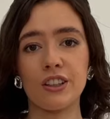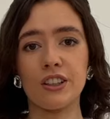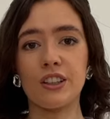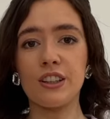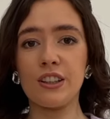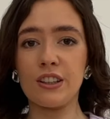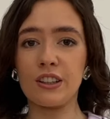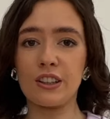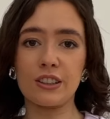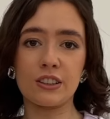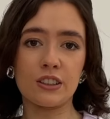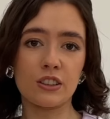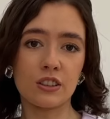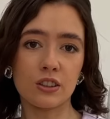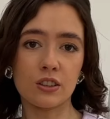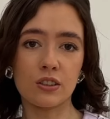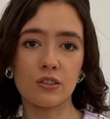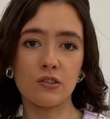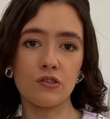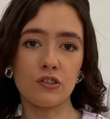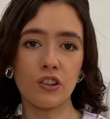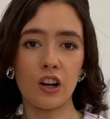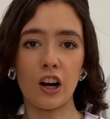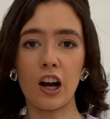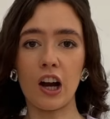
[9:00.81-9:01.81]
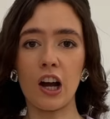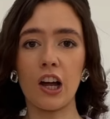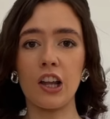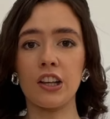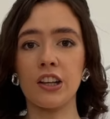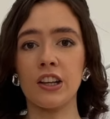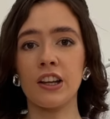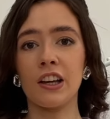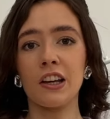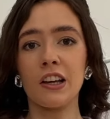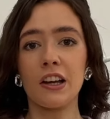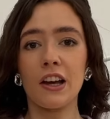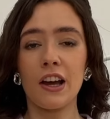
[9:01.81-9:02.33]
it, you can still
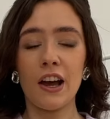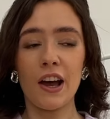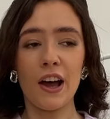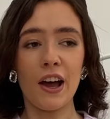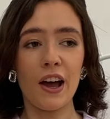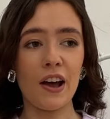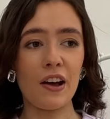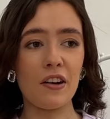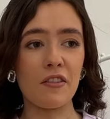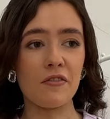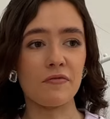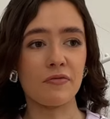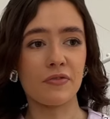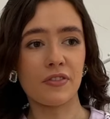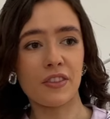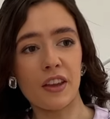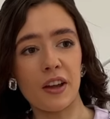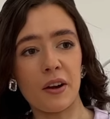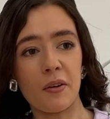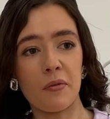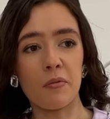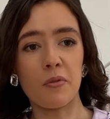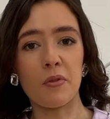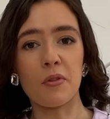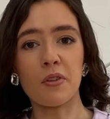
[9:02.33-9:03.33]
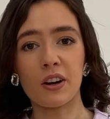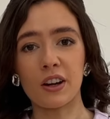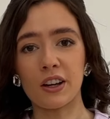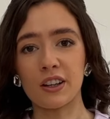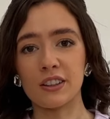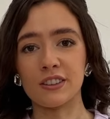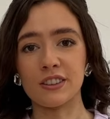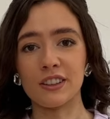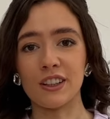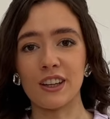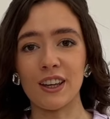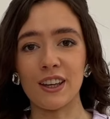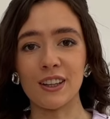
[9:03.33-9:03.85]
run and walk in
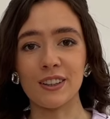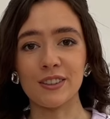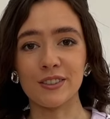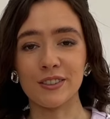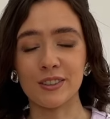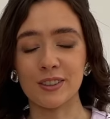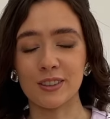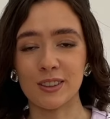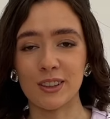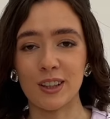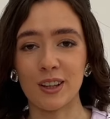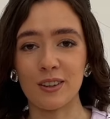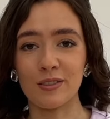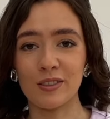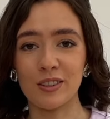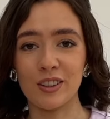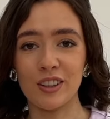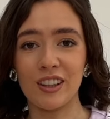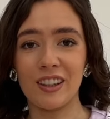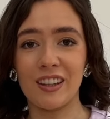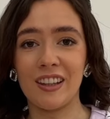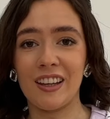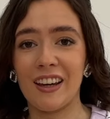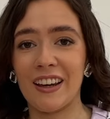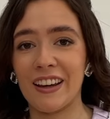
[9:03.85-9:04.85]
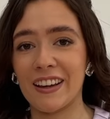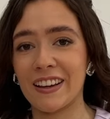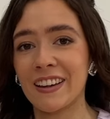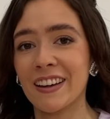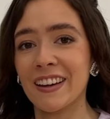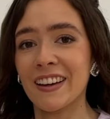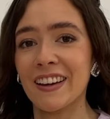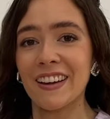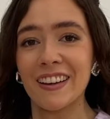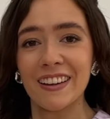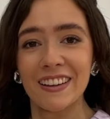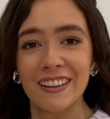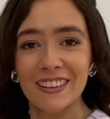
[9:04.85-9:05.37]
your heels and everything.
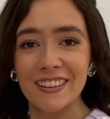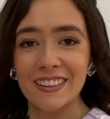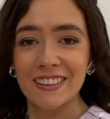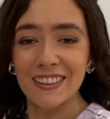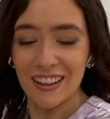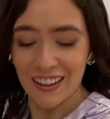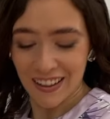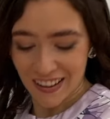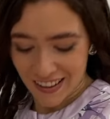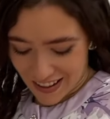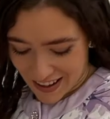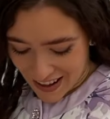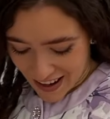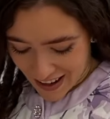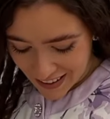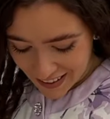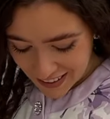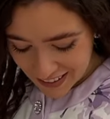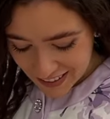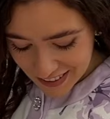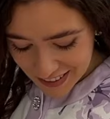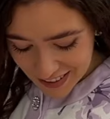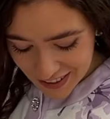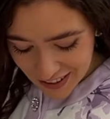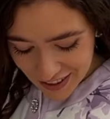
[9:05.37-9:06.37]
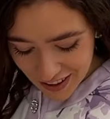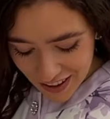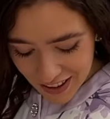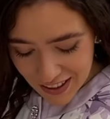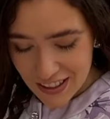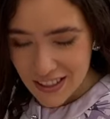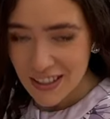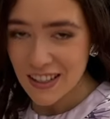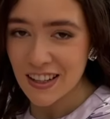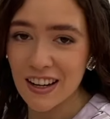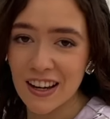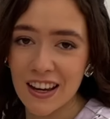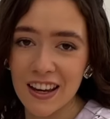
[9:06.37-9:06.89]
So yeah, it's
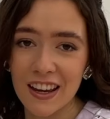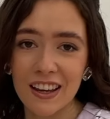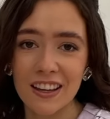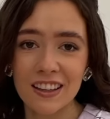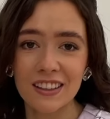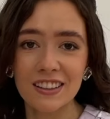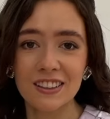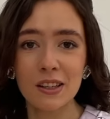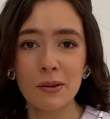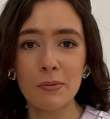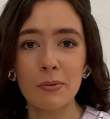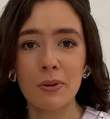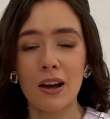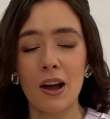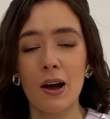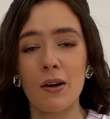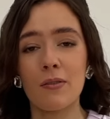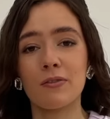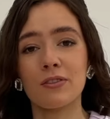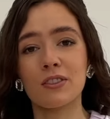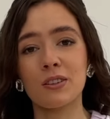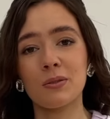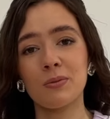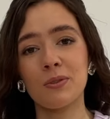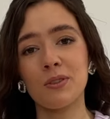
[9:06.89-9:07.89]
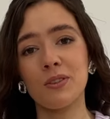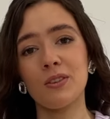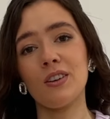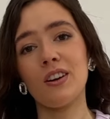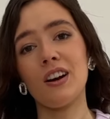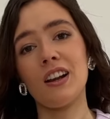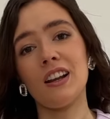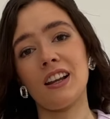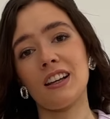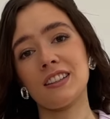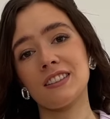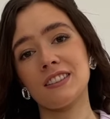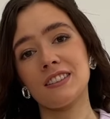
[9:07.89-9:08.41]
stretchy, super comfortable,
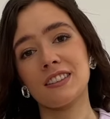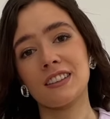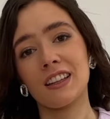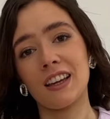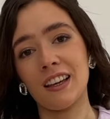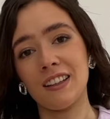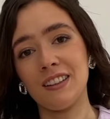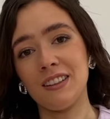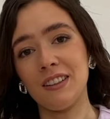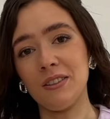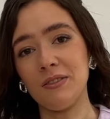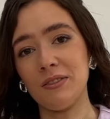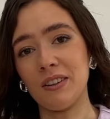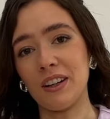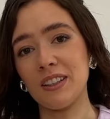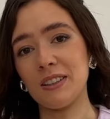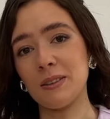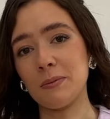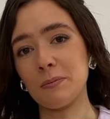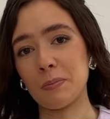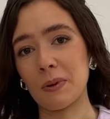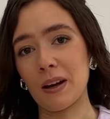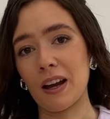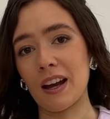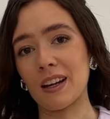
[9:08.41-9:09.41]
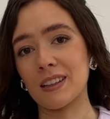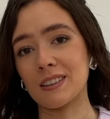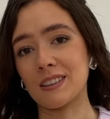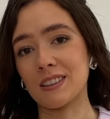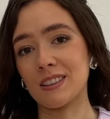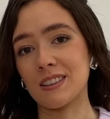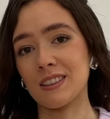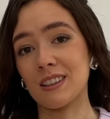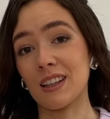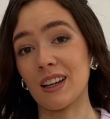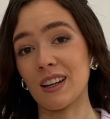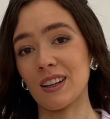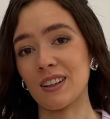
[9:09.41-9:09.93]
elasticated waistband,
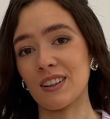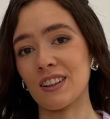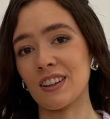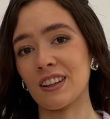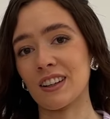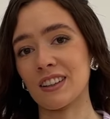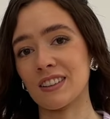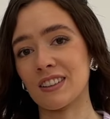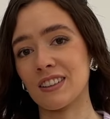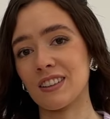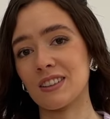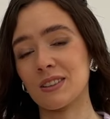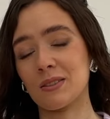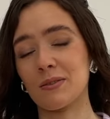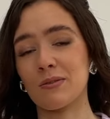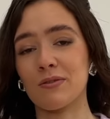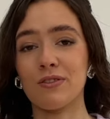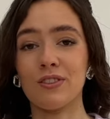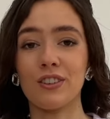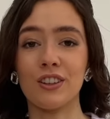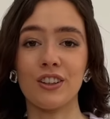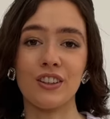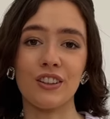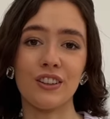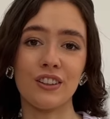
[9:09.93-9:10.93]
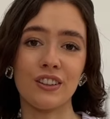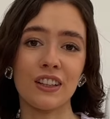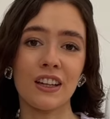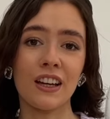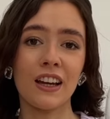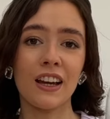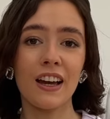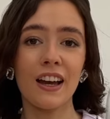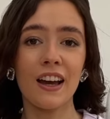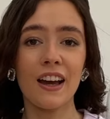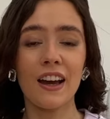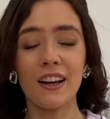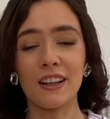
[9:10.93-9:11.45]
so you can eat some food
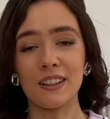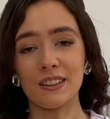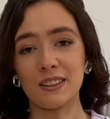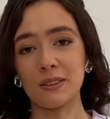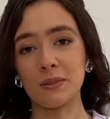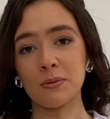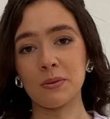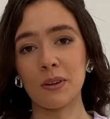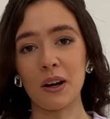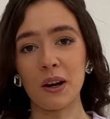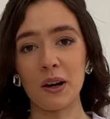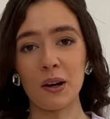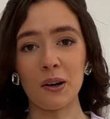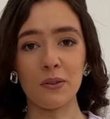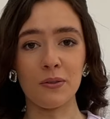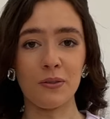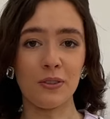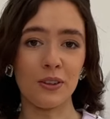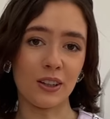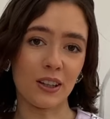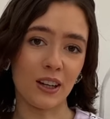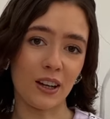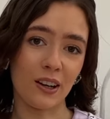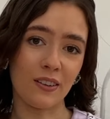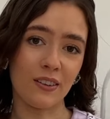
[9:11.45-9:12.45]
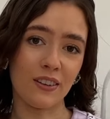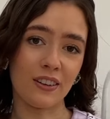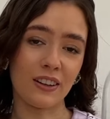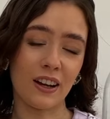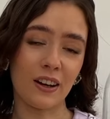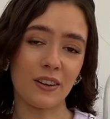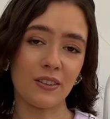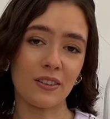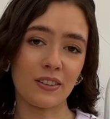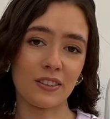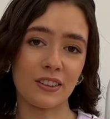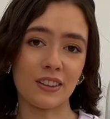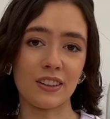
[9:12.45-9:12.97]
as well if you're going
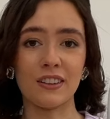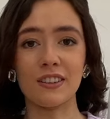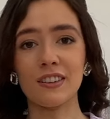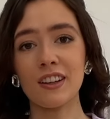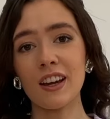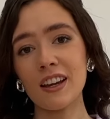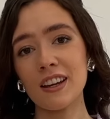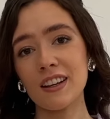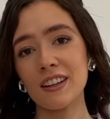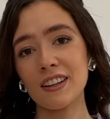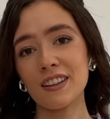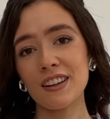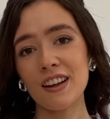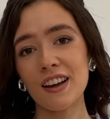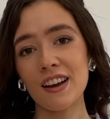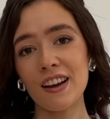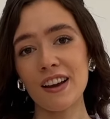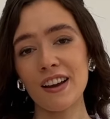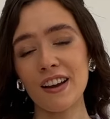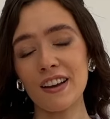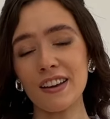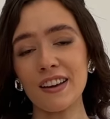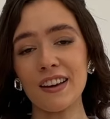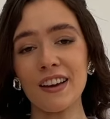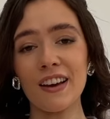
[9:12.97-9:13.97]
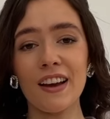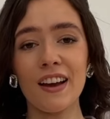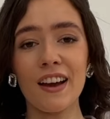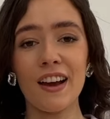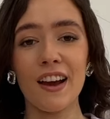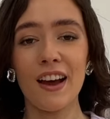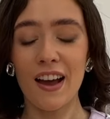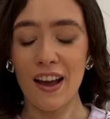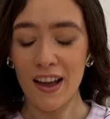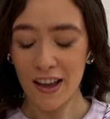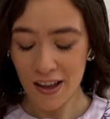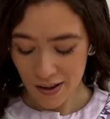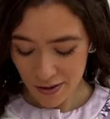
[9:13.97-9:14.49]
out on a date night.
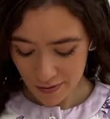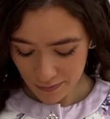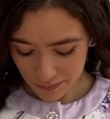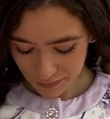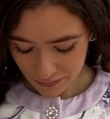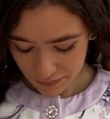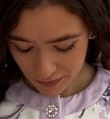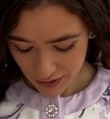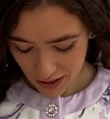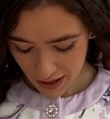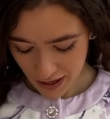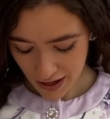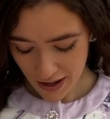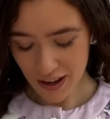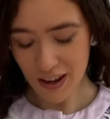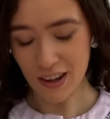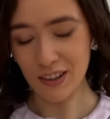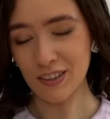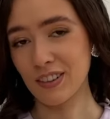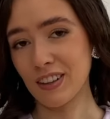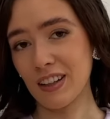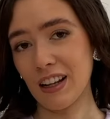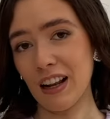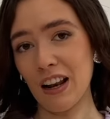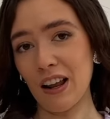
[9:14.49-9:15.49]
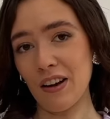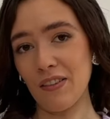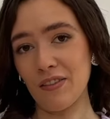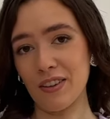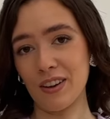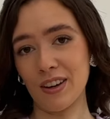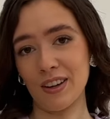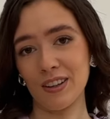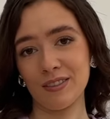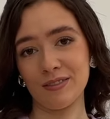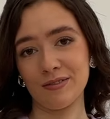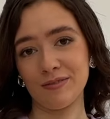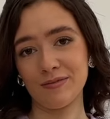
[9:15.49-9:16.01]
Yeah, I really love
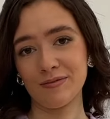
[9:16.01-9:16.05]
it.